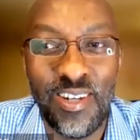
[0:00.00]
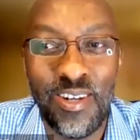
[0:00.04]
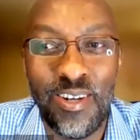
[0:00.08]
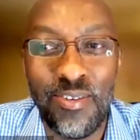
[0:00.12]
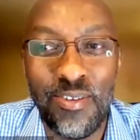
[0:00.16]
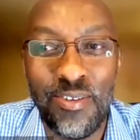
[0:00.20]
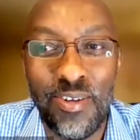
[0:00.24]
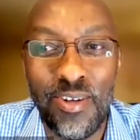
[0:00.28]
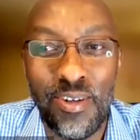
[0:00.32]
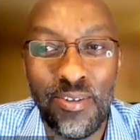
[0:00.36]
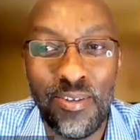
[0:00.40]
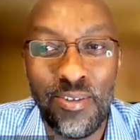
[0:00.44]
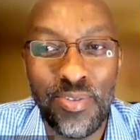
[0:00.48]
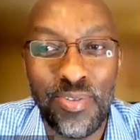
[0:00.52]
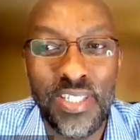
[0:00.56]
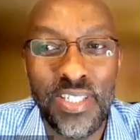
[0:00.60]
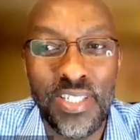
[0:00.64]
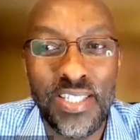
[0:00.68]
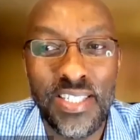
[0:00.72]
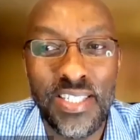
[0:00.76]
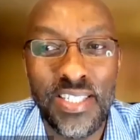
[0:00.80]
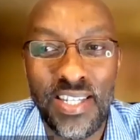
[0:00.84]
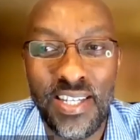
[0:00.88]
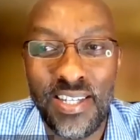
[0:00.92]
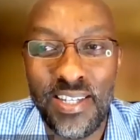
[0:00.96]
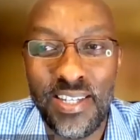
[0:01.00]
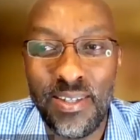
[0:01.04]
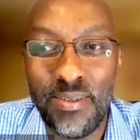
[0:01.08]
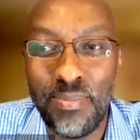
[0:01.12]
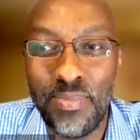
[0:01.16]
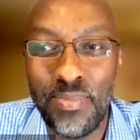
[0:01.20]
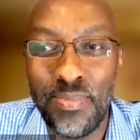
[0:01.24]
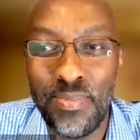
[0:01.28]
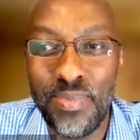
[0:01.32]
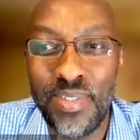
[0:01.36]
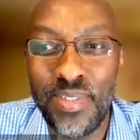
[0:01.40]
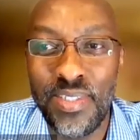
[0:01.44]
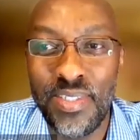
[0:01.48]
o-
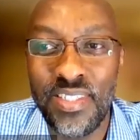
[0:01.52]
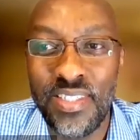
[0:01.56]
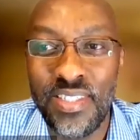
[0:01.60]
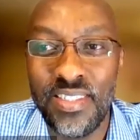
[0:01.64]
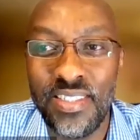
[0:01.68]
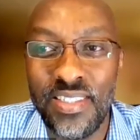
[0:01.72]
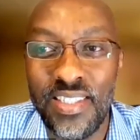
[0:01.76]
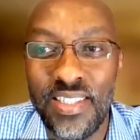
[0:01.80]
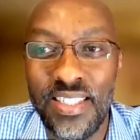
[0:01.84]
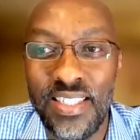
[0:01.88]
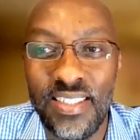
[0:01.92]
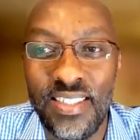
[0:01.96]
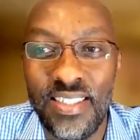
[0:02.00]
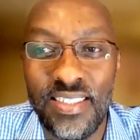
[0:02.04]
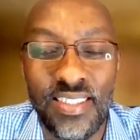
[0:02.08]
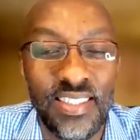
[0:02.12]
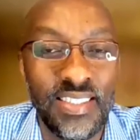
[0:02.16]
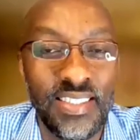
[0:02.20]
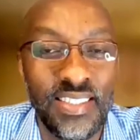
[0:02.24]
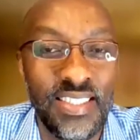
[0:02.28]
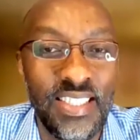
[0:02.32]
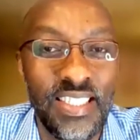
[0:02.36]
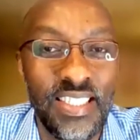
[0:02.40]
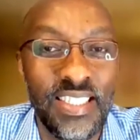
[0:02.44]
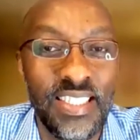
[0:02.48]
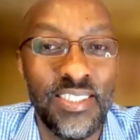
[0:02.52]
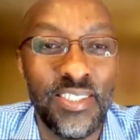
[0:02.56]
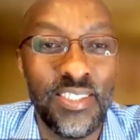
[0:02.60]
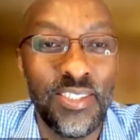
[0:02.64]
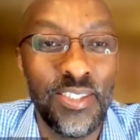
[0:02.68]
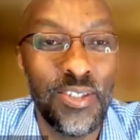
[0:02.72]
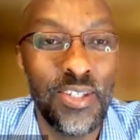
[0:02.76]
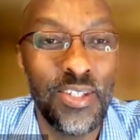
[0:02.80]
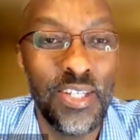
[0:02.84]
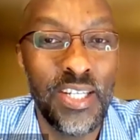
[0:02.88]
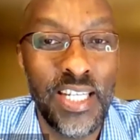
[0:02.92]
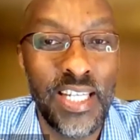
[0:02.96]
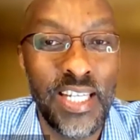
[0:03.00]
oftentimes the, these deals
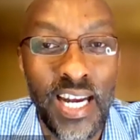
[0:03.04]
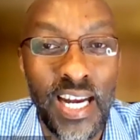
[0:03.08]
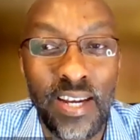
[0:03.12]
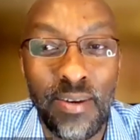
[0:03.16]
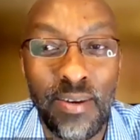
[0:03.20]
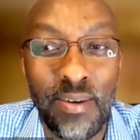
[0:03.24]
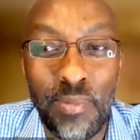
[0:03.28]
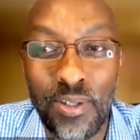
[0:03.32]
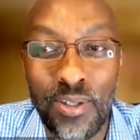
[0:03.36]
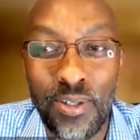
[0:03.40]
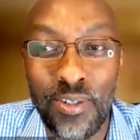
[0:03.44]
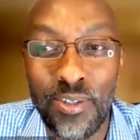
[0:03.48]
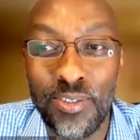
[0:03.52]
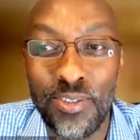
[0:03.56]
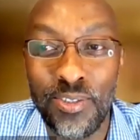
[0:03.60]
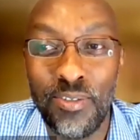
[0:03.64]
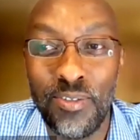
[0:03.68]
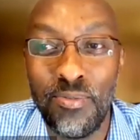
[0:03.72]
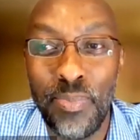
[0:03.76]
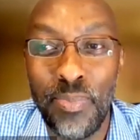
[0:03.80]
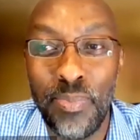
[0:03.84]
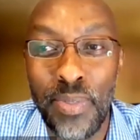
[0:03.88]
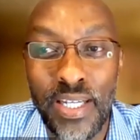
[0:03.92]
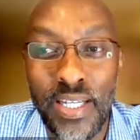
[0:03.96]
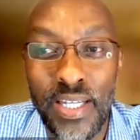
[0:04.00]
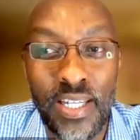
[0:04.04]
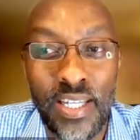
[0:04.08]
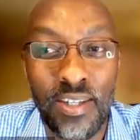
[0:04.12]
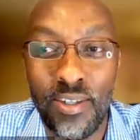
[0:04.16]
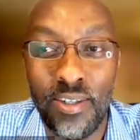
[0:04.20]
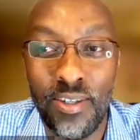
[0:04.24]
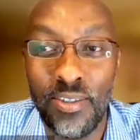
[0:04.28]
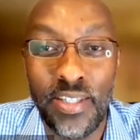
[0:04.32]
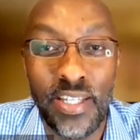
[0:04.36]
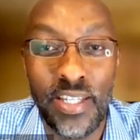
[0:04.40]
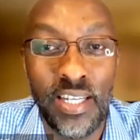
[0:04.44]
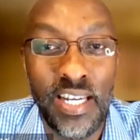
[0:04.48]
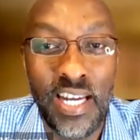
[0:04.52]
don't die because of money
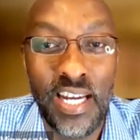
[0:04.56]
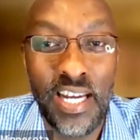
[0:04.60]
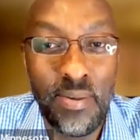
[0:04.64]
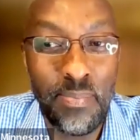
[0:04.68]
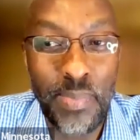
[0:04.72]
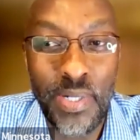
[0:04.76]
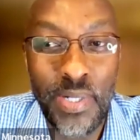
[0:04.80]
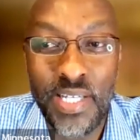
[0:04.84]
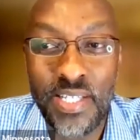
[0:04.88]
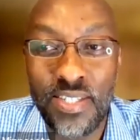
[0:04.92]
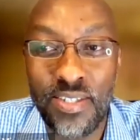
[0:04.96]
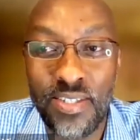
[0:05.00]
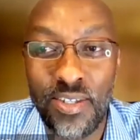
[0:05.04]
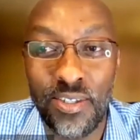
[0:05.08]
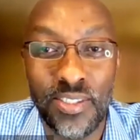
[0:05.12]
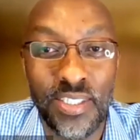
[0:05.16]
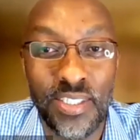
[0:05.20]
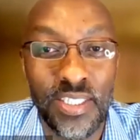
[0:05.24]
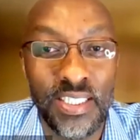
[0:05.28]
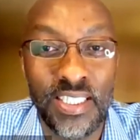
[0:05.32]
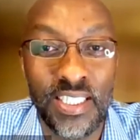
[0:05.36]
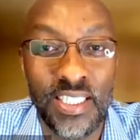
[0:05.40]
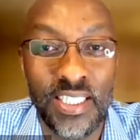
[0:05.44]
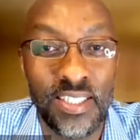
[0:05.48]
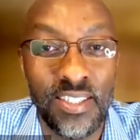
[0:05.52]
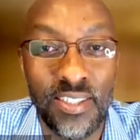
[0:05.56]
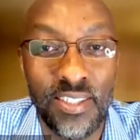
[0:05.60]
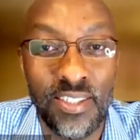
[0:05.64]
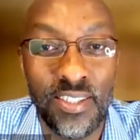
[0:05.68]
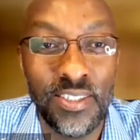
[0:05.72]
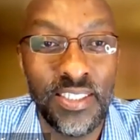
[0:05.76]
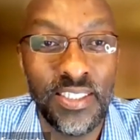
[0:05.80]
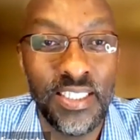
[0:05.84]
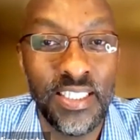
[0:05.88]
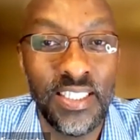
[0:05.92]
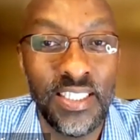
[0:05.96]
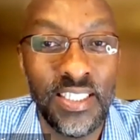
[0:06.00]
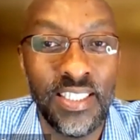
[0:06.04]
or the numbers or the
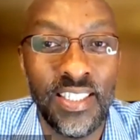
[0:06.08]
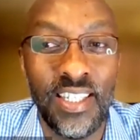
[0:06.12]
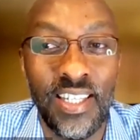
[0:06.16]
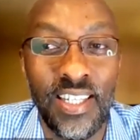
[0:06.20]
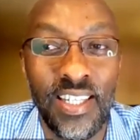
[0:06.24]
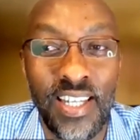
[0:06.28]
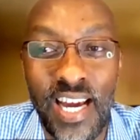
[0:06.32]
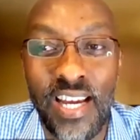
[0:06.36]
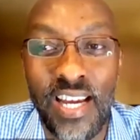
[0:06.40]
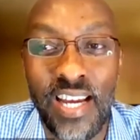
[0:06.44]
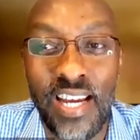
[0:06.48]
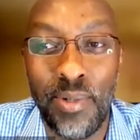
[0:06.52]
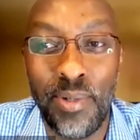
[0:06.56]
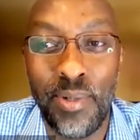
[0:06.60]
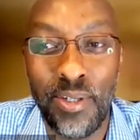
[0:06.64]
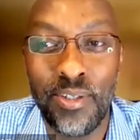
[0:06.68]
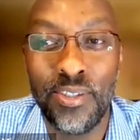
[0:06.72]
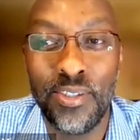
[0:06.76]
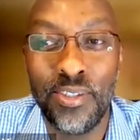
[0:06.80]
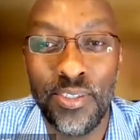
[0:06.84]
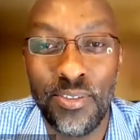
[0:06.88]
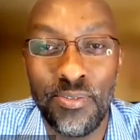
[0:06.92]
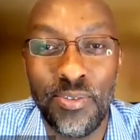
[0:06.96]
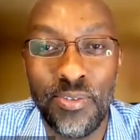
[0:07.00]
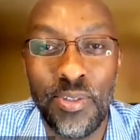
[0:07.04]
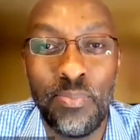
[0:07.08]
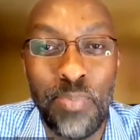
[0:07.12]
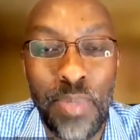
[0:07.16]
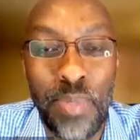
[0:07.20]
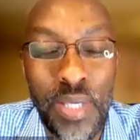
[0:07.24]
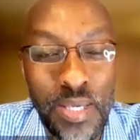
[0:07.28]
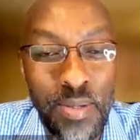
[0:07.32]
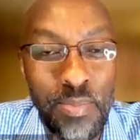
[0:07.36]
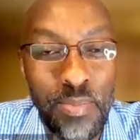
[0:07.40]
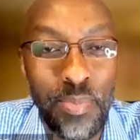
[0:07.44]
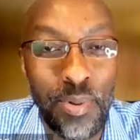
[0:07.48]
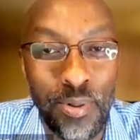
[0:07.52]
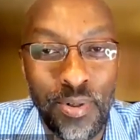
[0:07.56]
technology they die because of the
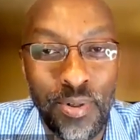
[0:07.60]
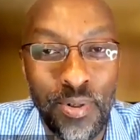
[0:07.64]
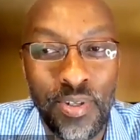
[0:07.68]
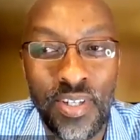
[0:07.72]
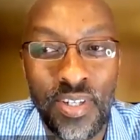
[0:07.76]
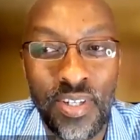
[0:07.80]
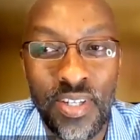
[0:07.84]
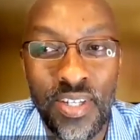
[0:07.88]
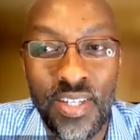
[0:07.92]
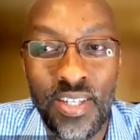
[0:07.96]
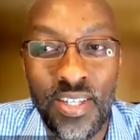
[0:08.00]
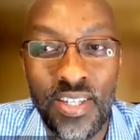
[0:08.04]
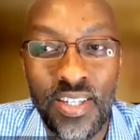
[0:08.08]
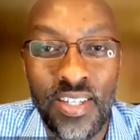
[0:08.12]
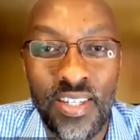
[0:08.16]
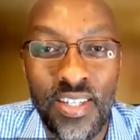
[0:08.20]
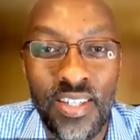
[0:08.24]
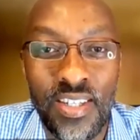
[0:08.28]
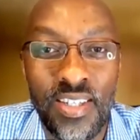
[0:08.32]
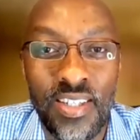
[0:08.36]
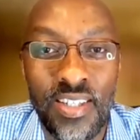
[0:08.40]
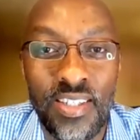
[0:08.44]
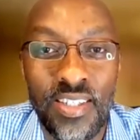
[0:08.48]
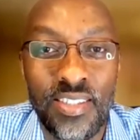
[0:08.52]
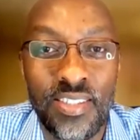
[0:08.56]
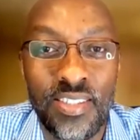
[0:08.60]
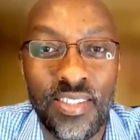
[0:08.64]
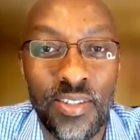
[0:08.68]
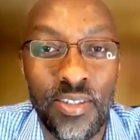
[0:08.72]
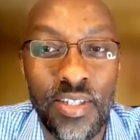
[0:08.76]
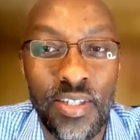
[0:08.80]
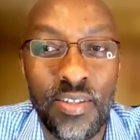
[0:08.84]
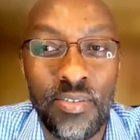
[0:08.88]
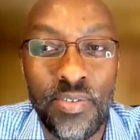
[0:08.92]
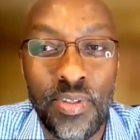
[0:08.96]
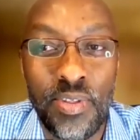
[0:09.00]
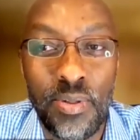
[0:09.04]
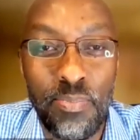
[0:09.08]
people so
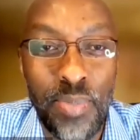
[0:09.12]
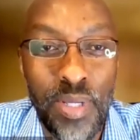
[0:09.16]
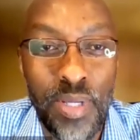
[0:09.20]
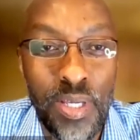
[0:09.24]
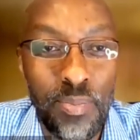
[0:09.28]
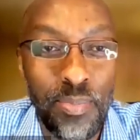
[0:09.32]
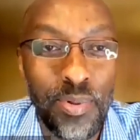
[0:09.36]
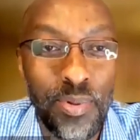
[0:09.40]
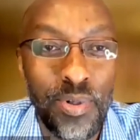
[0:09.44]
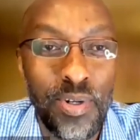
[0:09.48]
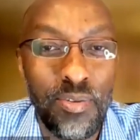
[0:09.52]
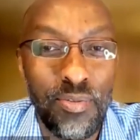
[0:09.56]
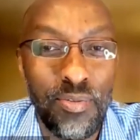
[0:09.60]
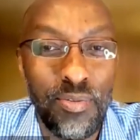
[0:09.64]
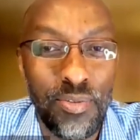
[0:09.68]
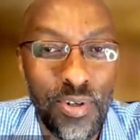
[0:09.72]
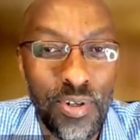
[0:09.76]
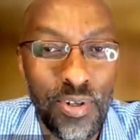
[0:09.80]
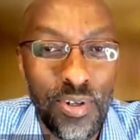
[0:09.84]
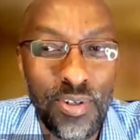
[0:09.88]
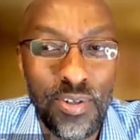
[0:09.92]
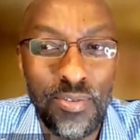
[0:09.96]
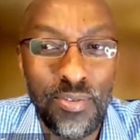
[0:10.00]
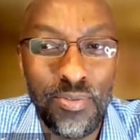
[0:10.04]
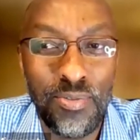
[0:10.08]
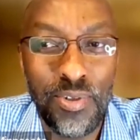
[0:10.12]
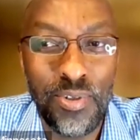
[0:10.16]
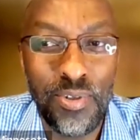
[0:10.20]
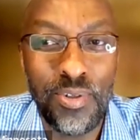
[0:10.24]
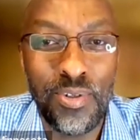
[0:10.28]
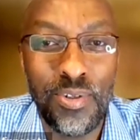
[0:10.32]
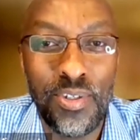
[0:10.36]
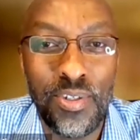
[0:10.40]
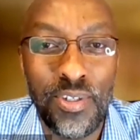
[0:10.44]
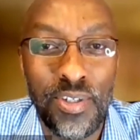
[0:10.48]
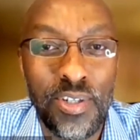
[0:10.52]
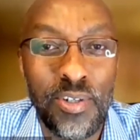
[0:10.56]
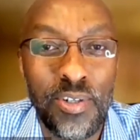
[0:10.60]
if the people in front of you
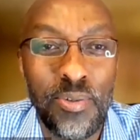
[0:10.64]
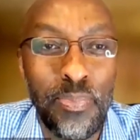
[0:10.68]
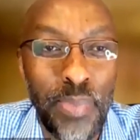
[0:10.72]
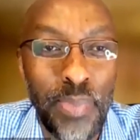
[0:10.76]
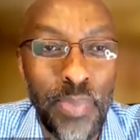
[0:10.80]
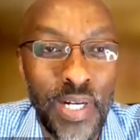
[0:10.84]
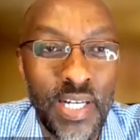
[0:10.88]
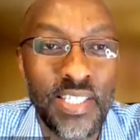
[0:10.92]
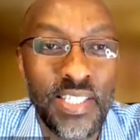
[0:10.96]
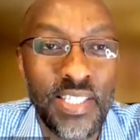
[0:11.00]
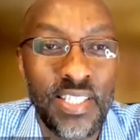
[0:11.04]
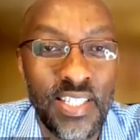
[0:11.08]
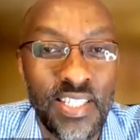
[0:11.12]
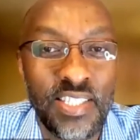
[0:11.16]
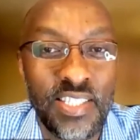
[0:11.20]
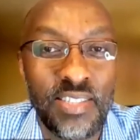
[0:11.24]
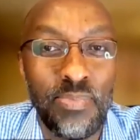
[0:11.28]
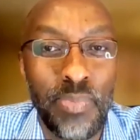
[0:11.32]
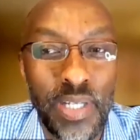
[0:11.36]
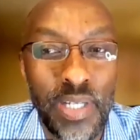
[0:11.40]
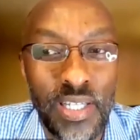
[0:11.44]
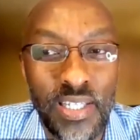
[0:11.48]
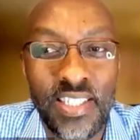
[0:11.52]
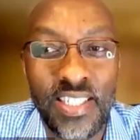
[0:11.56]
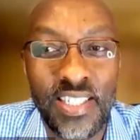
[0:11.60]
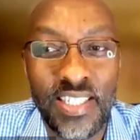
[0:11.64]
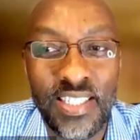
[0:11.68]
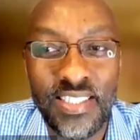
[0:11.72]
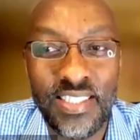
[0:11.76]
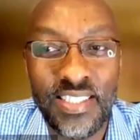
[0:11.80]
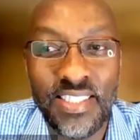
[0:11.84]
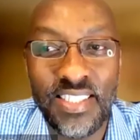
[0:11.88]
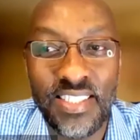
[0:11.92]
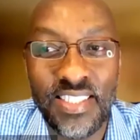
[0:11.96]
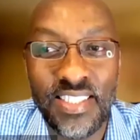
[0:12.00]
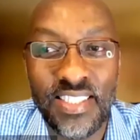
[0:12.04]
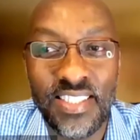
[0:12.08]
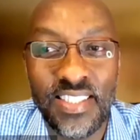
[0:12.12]
don't pass the smell
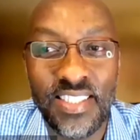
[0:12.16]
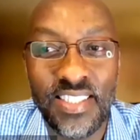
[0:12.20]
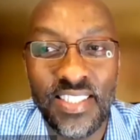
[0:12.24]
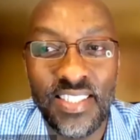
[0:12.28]
test